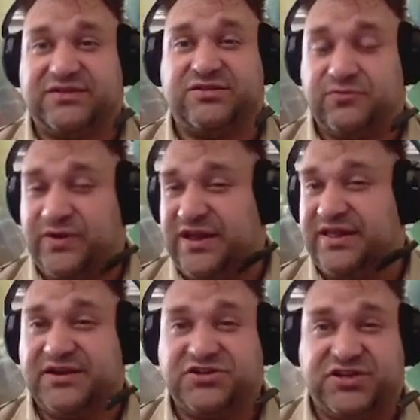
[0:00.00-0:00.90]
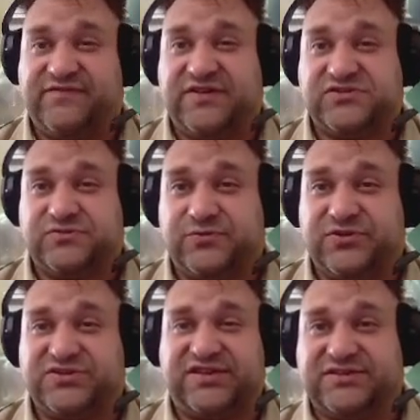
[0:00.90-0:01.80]
The way that a shade vessel
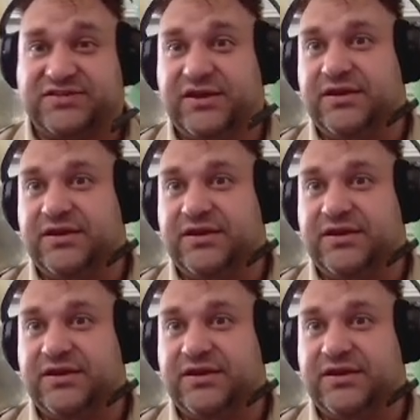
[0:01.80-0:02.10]
works is